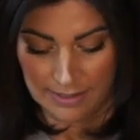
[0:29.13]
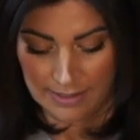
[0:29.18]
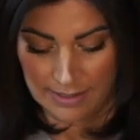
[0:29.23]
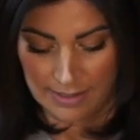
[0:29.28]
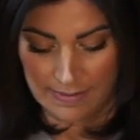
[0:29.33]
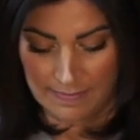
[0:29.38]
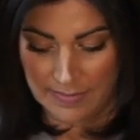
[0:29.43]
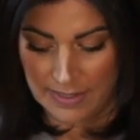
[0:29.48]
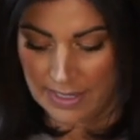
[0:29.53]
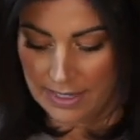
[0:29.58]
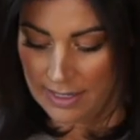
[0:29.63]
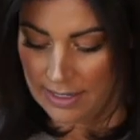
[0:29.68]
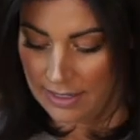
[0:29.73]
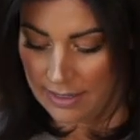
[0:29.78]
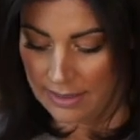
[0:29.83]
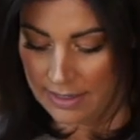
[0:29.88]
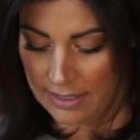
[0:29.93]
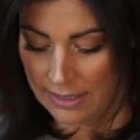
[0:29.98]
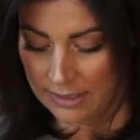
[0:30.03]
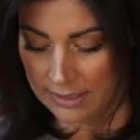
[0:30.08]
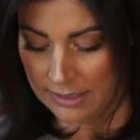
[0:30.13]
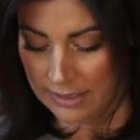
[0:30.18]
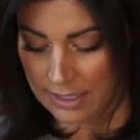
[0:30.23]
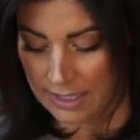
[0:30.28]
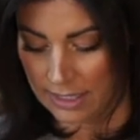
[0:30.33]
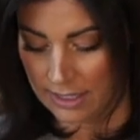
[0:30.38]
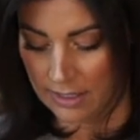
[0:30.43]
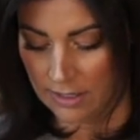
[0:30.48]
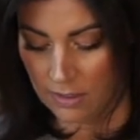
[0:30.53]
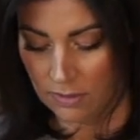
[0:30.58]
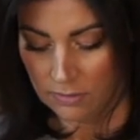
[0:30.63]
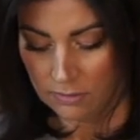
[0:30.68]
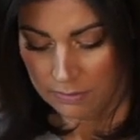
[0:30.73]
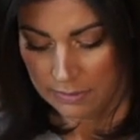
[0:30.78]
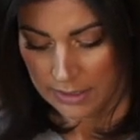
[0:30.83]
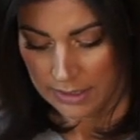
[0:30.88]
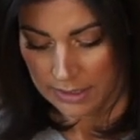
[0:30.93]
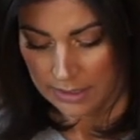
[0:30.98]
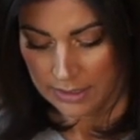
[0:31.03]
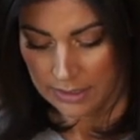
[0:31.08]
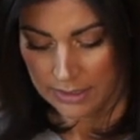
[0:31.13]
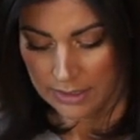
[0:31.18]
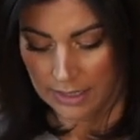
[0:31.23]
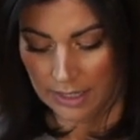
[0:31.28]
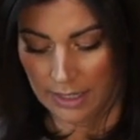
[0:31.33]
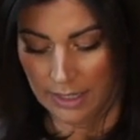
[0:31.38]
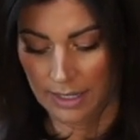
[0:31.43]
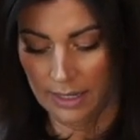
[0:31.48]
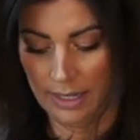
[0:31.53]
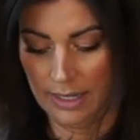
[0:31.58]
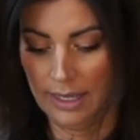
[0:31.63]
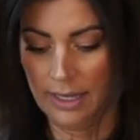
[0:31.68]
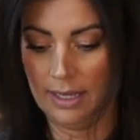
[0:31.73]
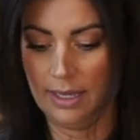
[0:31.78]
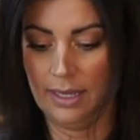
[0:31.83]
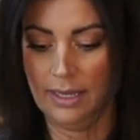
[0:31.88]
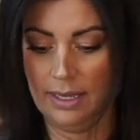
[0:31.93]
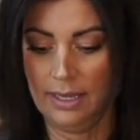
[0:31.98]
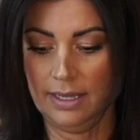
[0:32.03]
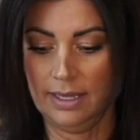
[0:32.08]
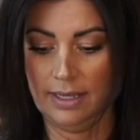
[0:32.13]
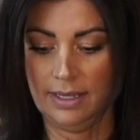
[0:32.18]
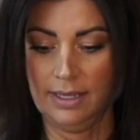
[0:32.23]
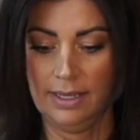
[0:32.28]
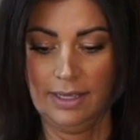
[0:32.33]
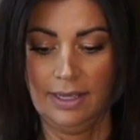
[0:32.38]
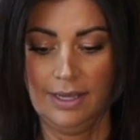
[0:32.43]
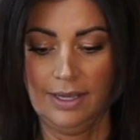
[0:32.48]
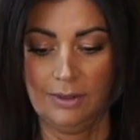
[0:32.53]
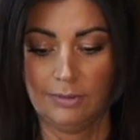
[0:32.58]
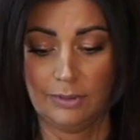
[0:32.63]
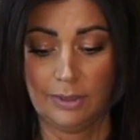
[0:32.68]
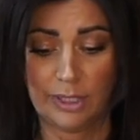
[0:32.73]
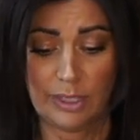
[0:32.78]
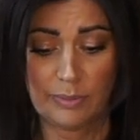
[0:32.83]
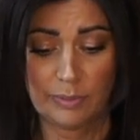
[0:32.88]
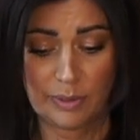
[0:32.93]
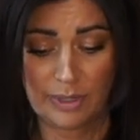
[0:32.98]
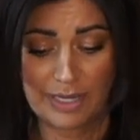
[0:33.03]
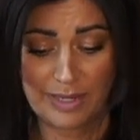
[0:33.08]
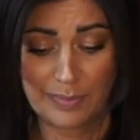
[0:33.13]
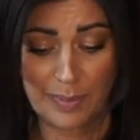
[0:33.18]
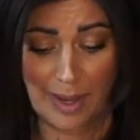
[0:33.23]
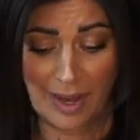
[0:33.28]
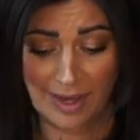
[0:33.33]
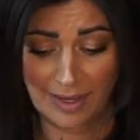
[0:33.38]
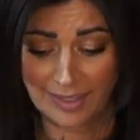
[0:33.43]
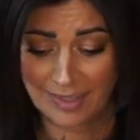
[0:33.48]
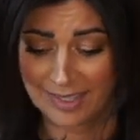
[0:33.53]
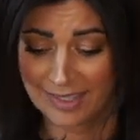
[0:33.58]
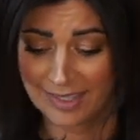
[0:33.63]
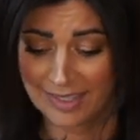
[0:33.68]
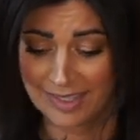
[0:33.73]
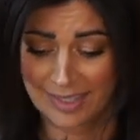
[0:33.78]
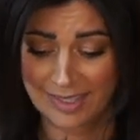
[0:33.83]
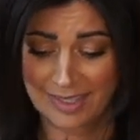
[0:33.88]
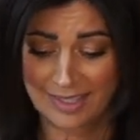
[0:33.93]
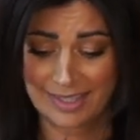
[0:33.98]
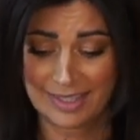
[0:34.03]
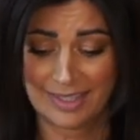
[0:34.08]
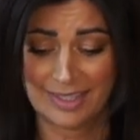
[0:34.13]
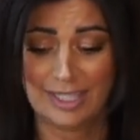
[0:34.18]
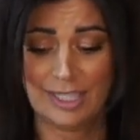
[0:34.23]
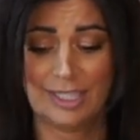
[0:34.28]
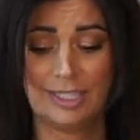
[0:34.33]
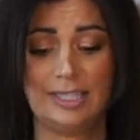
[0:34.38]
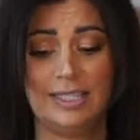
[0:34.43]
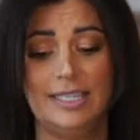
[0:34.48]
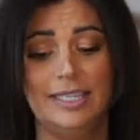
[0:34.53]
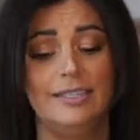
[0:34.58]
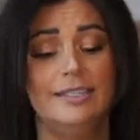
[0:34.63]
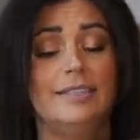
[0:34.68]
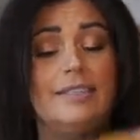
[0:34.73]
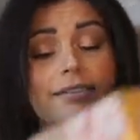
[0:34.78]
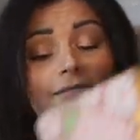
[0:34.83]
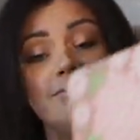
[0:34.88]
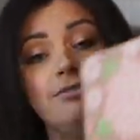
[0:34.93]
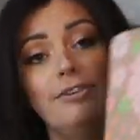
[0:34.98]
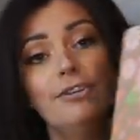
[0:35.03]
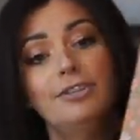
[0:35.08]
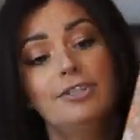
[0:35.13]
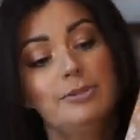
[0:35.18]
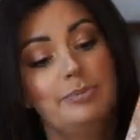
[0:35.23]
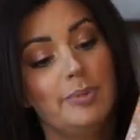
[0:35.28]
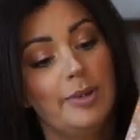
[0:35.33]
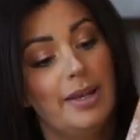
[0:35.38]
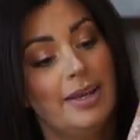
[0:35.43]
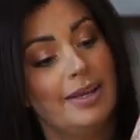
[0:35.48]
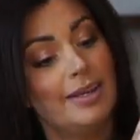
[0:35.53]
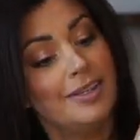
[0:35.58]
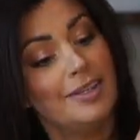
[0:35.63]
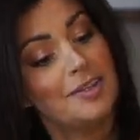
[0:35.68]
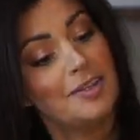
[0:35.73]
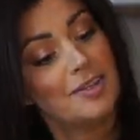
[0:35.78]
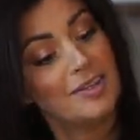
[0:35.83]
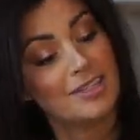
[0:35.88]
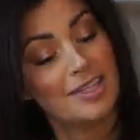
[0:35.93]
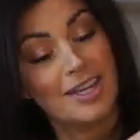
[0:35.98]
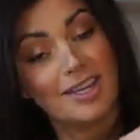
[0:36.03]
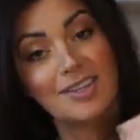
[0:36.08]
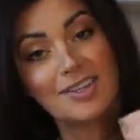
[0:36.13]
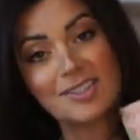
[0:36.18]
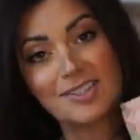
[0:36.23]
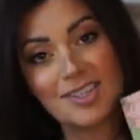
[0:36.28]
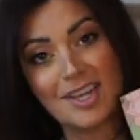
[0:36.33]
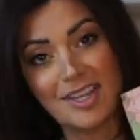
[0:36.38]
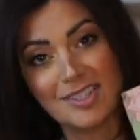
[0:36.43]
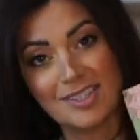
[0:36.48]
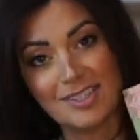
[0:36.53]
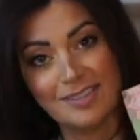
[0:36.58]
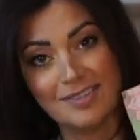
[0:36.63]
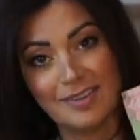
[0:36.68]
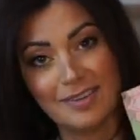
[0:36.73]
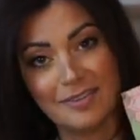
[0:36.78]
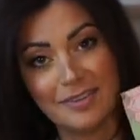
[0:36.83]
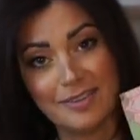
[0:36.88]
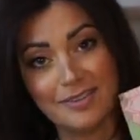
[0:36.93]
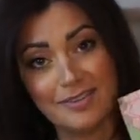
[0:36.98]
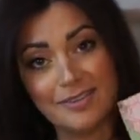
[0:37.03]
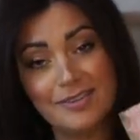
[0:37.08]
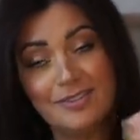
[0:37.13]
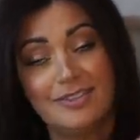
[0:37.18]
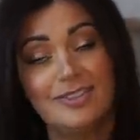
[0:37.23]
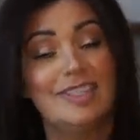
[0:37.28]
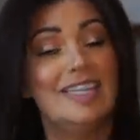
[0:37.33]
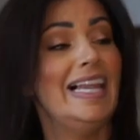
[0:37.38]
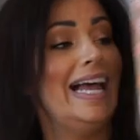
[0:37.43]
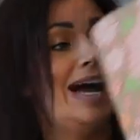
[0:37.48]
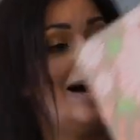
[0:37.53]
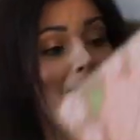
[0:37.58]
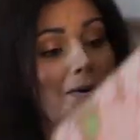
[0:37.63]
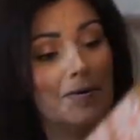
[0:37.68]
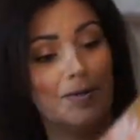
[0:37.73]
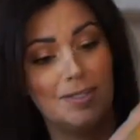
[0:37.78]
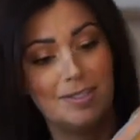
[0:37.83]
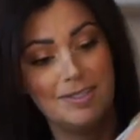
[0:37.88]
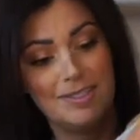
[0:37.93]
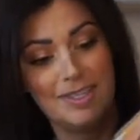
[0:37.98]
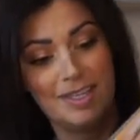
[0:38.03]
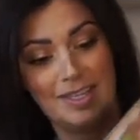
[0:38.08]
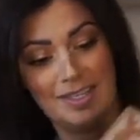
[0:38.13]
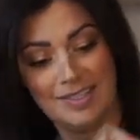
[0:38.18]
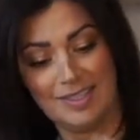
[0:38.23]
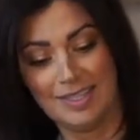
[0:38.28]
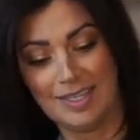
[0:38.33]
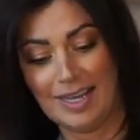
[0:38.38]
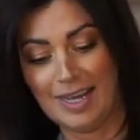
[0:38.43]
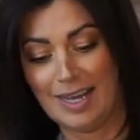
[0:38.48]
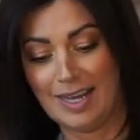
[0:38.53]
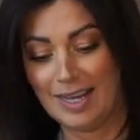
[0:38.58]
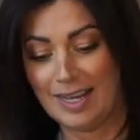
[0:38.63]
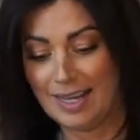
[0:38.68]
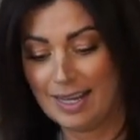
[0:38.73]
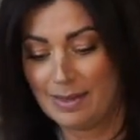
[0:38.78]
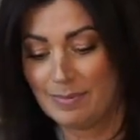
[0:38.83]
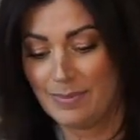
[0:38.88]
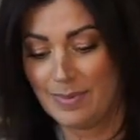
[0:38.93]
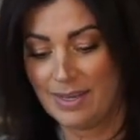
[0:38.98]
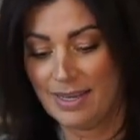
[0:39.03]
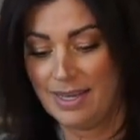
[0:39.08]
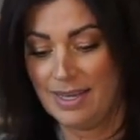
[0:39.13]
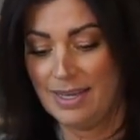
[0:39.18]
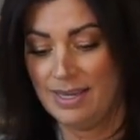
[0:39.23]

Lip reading: Let me get this thing opened. Really pretty box this season for spring. It looks like there's lots of different flowers on top.